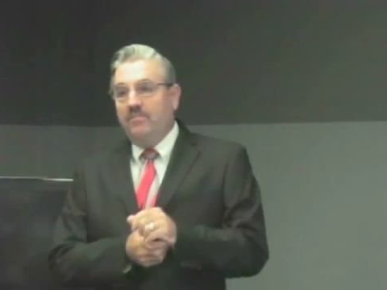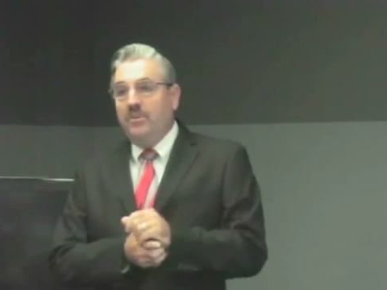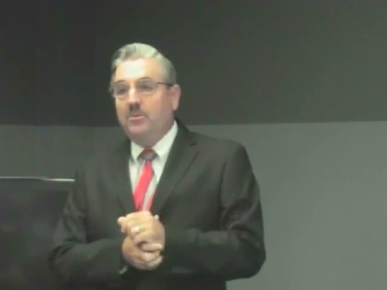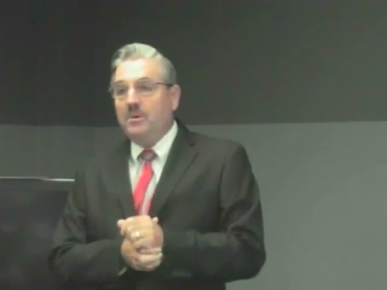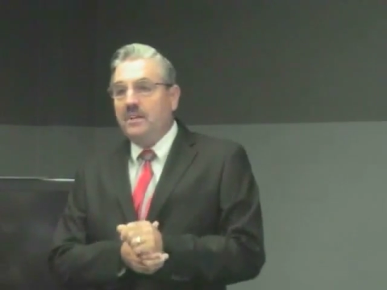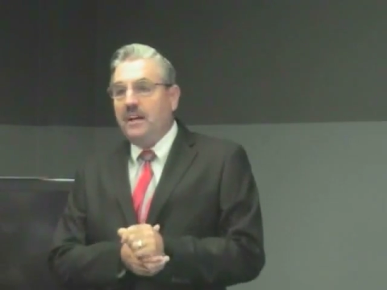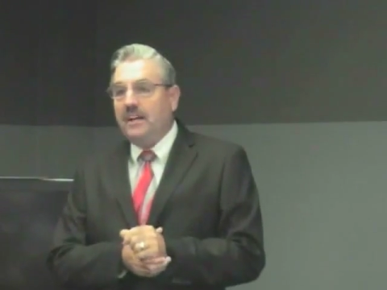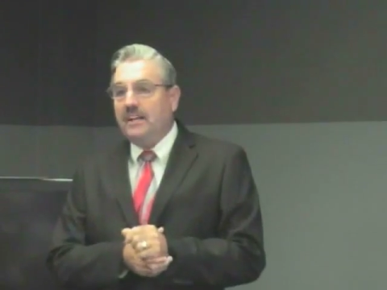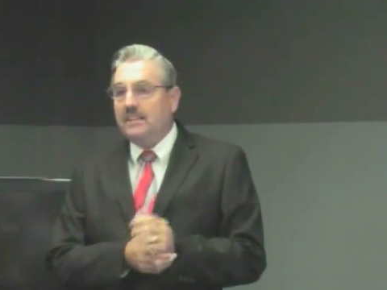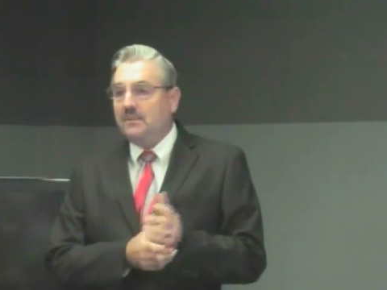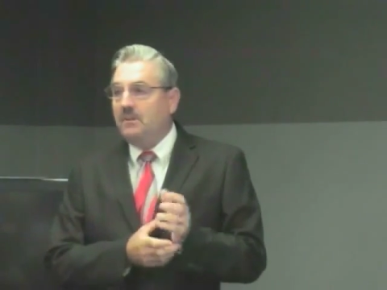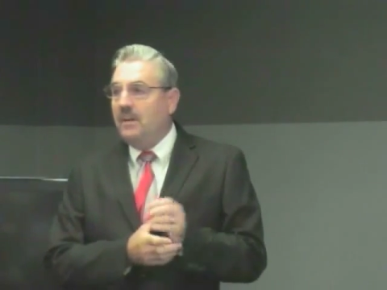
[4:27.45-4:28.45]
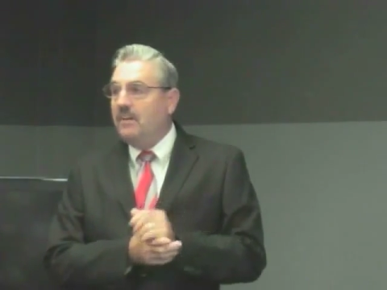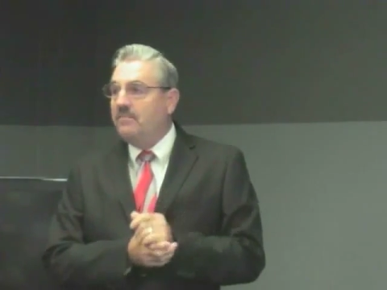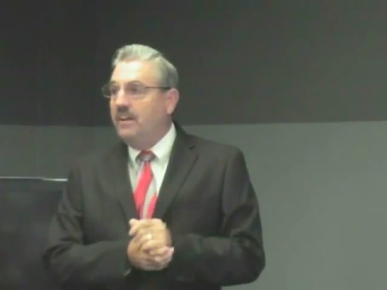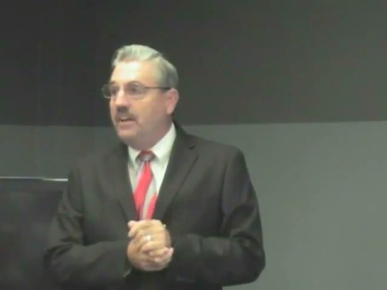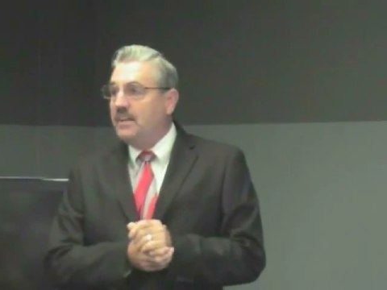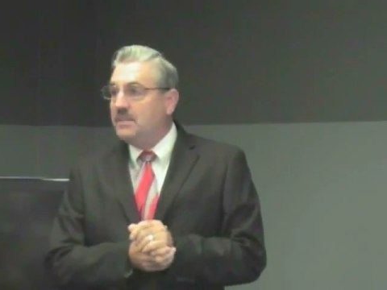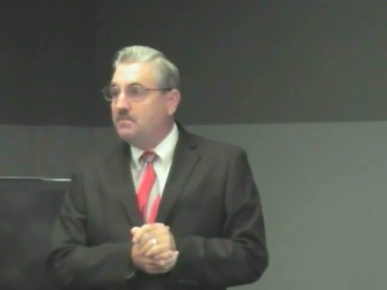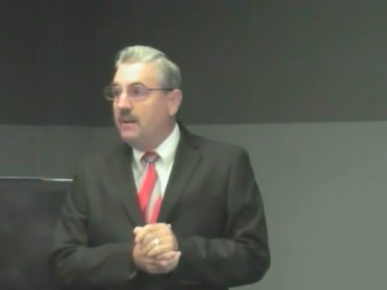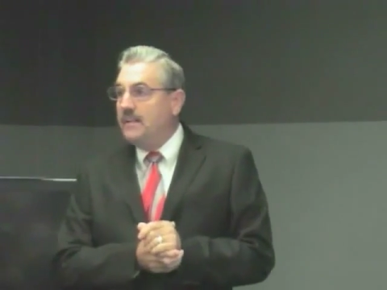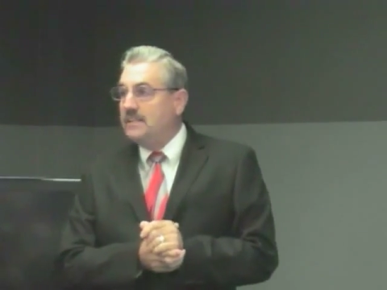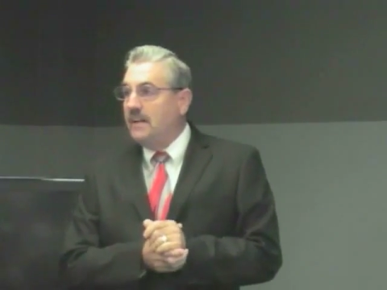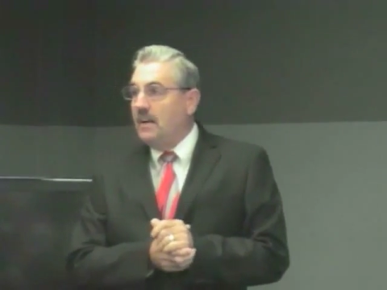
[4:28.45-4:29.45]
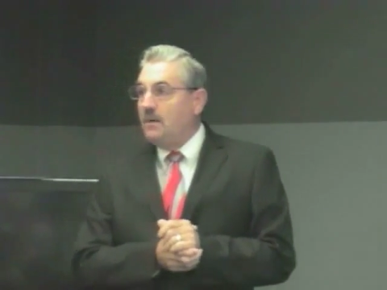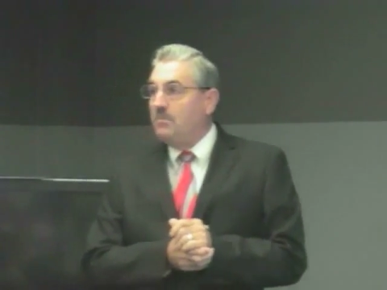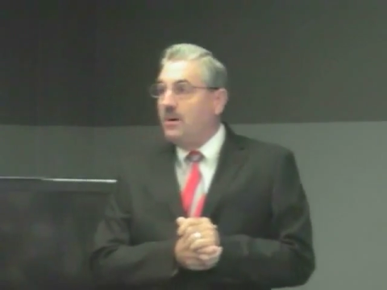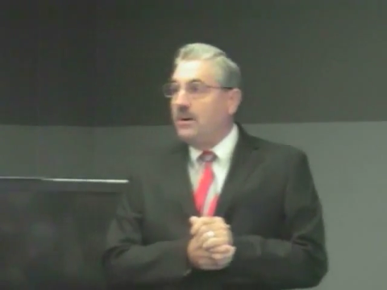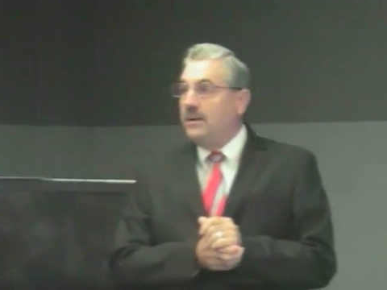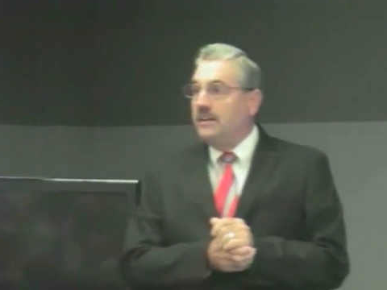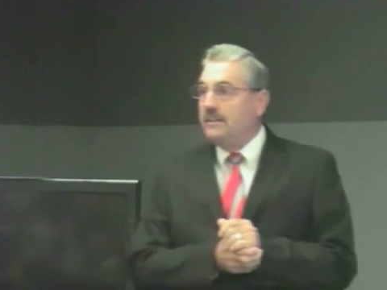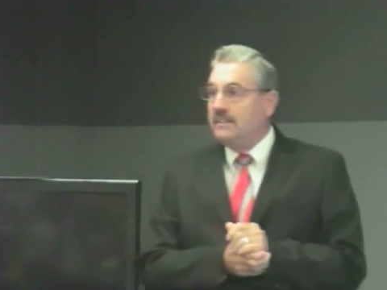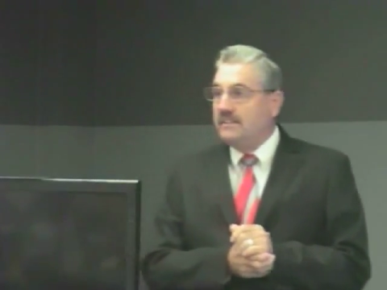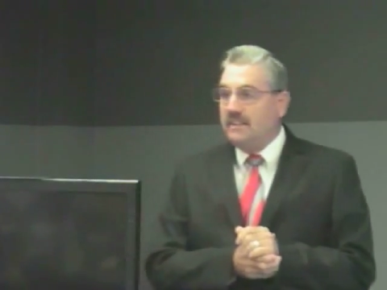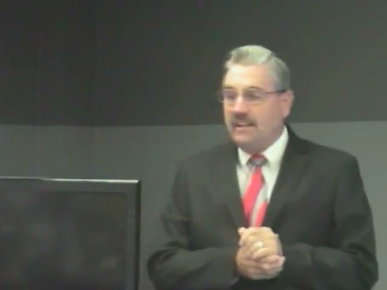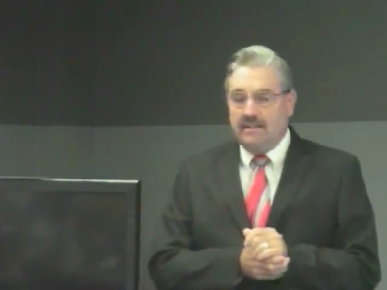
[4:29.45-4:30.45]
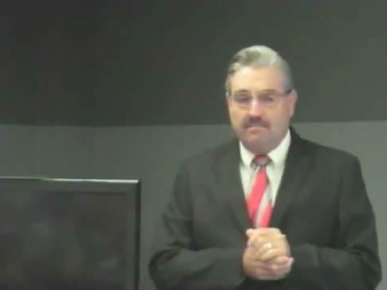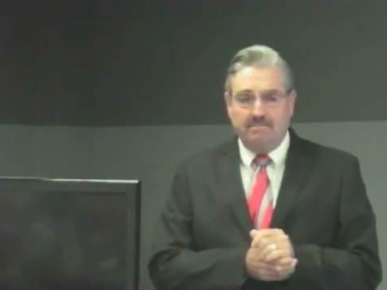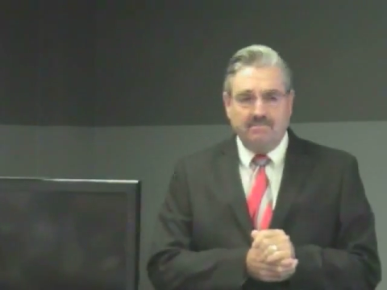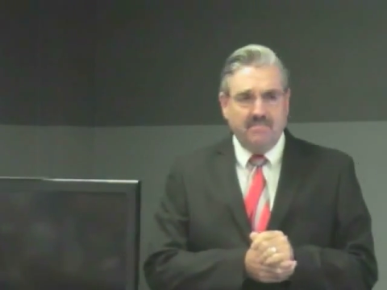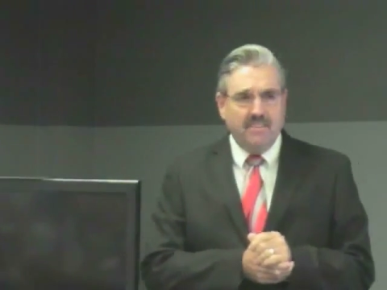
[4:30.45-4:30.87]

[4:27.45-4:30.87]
fewer tenants and we have vacant space on our market at this time.